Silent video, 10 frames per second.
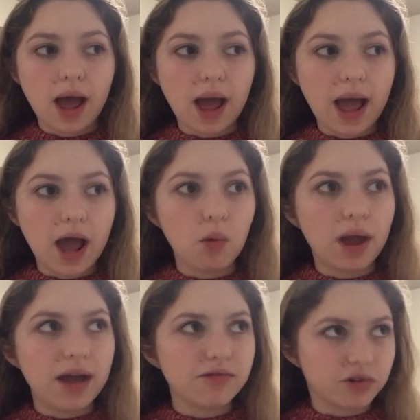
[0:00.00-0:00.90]

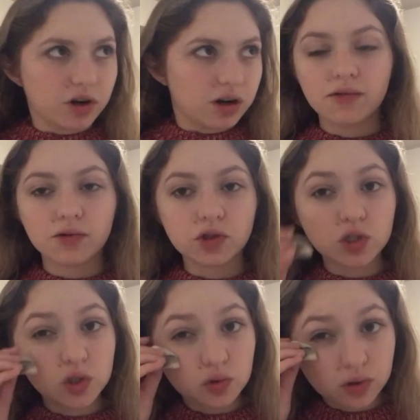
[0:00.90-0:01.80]
However, for the
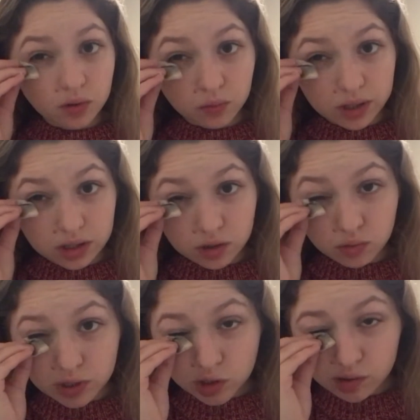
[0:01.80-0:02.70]
two that we
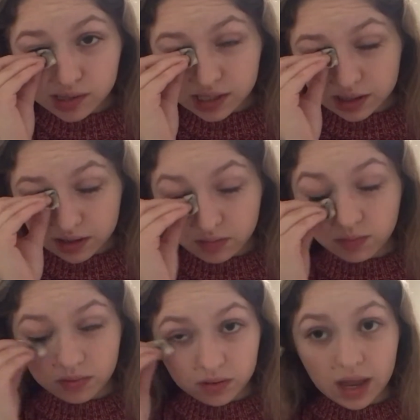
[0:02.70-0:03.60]
do see
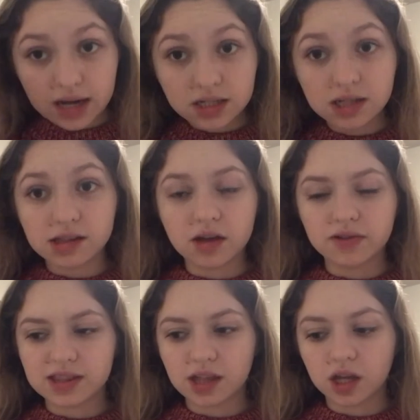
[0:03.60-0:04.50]
the endings of,
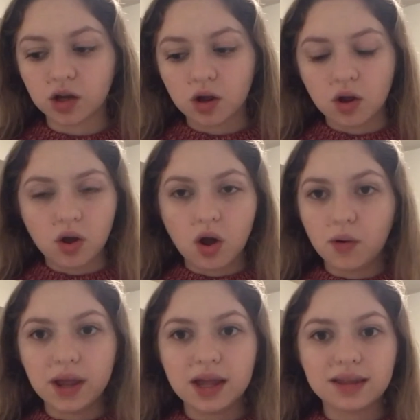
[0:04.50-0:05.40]
it's like,
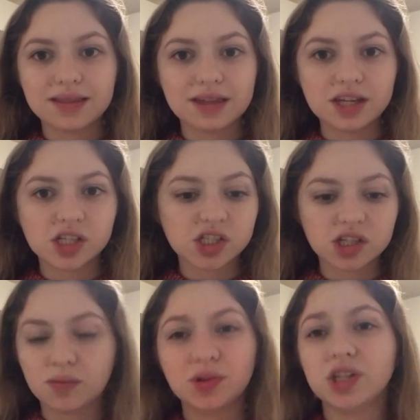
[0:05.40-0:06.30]
okay, they just
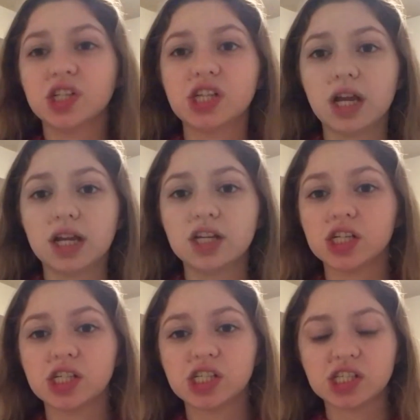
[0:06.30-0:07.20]
completely changed.
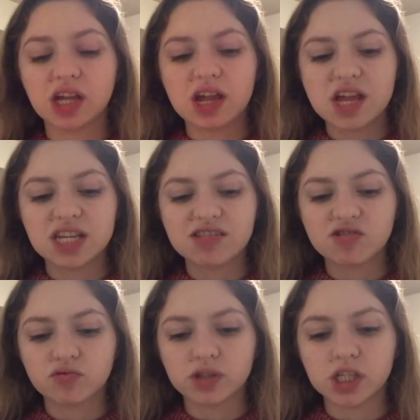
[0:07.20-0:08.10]
It's just, it
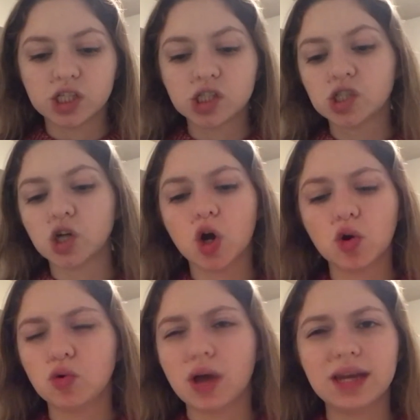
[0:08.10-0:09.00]
doesn't really
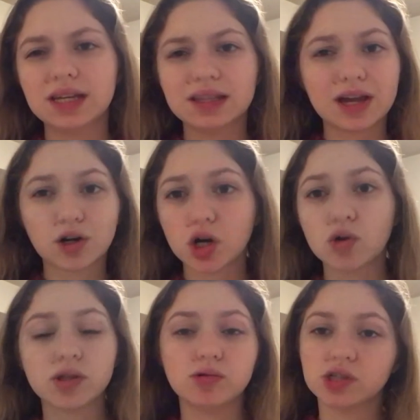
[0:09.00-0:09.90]
show any of that
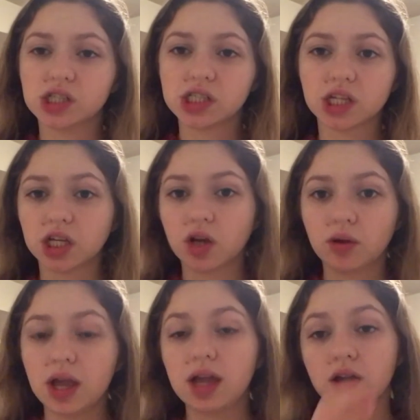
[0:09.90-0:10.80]
growth. It was just like,
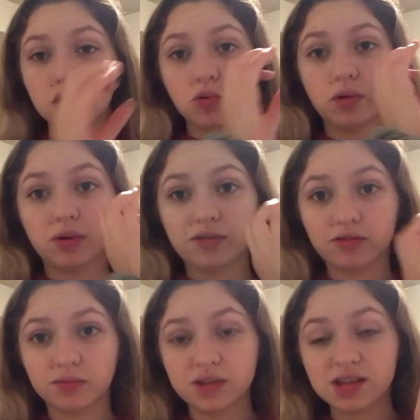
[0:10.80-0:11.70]
okay, we went
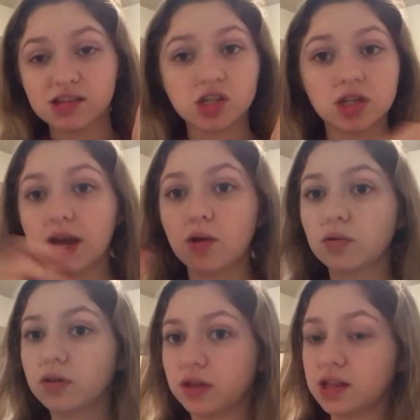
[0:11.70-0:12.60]
from this to now
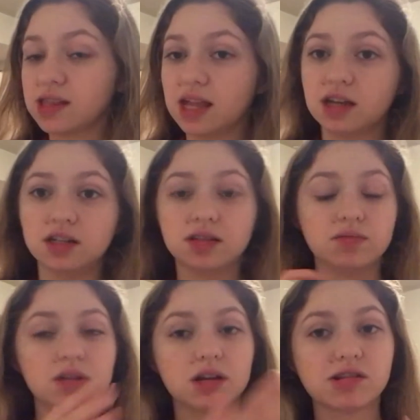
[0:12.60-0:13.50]
we're this, and
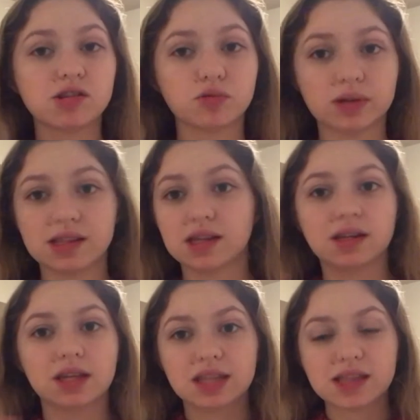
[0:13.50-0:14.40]
here's the reason.
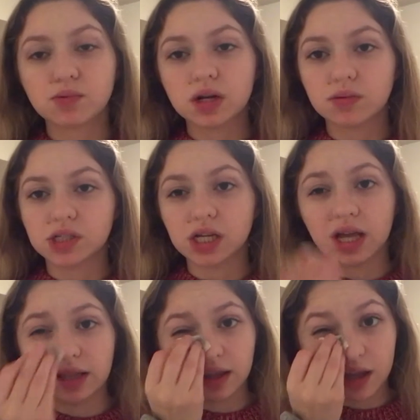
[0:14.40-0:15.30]
And like, that's pretty much
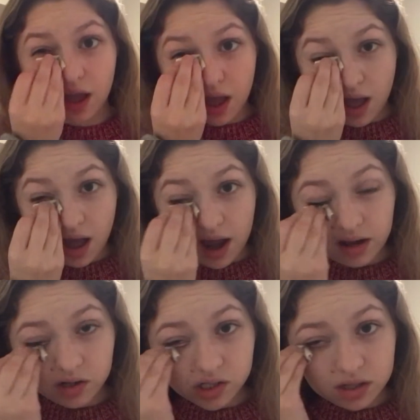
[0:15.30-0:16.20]
it. And like, I
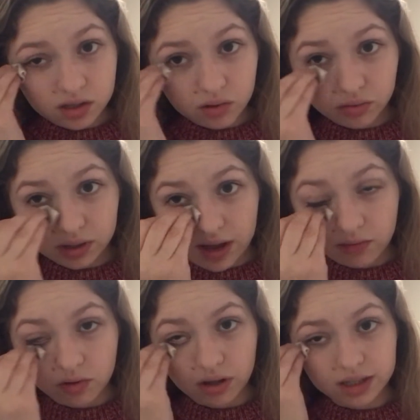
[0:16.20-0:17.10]
understand they don't really have
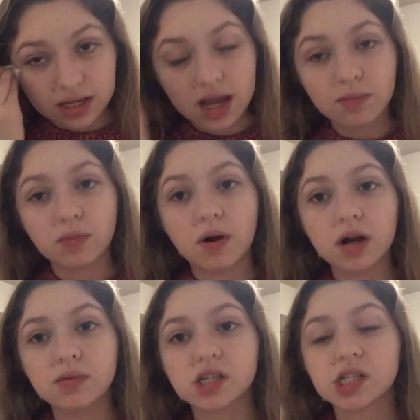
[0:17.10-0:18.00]
a whole lot of time, but
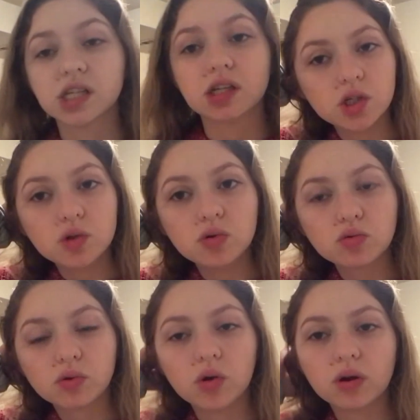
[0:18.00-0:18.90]
part of me is just like, you
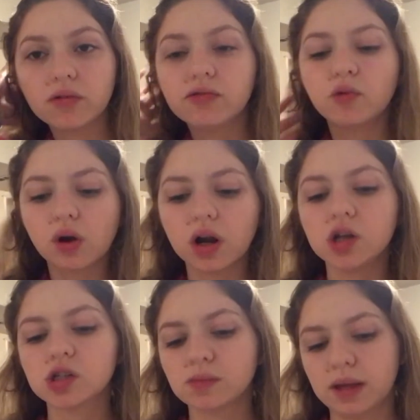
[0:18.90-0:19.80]
wrote a
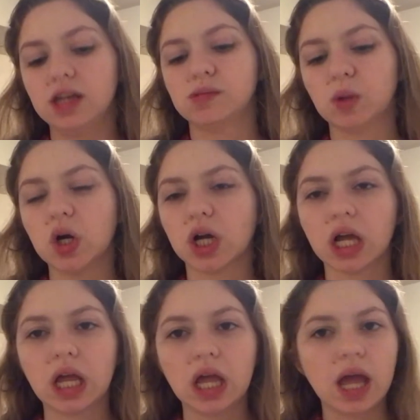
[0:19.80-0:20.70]
400-page book,
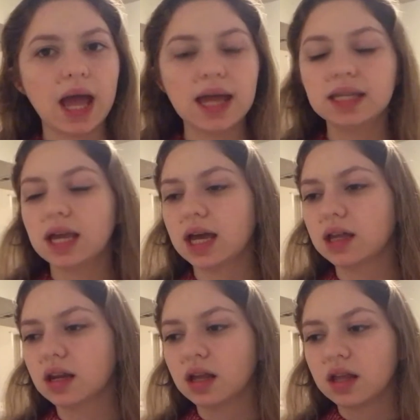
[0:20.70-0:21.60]
and
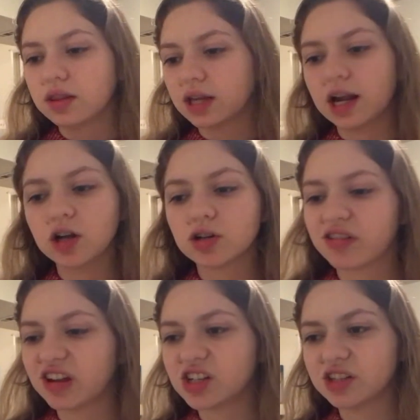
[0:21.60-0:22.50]
yet the
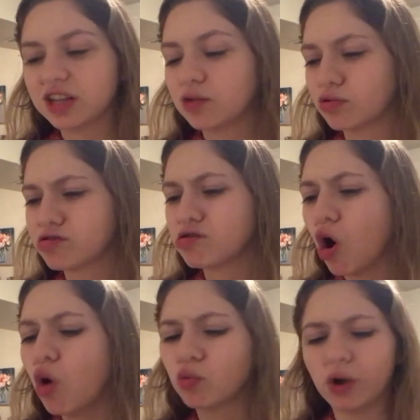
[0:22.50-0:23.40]
characterization at the end was
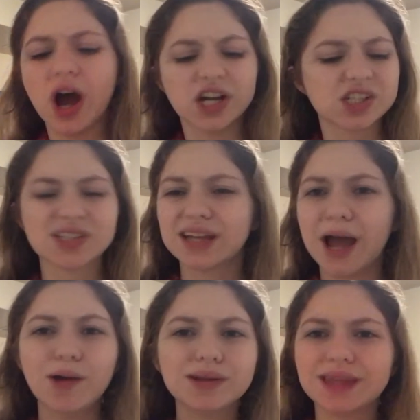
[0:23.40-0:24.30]
so rushed. Like,
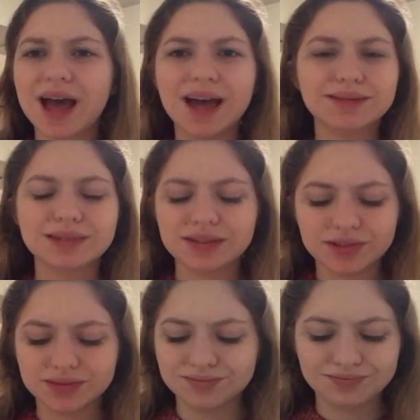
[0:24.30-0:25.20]
how did that
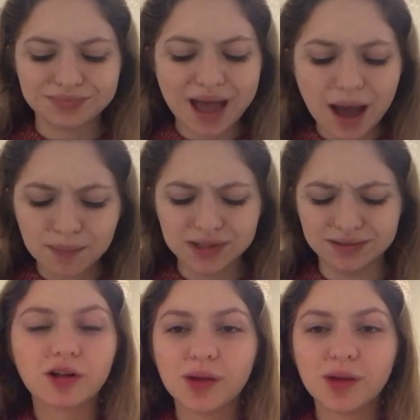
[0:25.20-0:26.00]
even happen?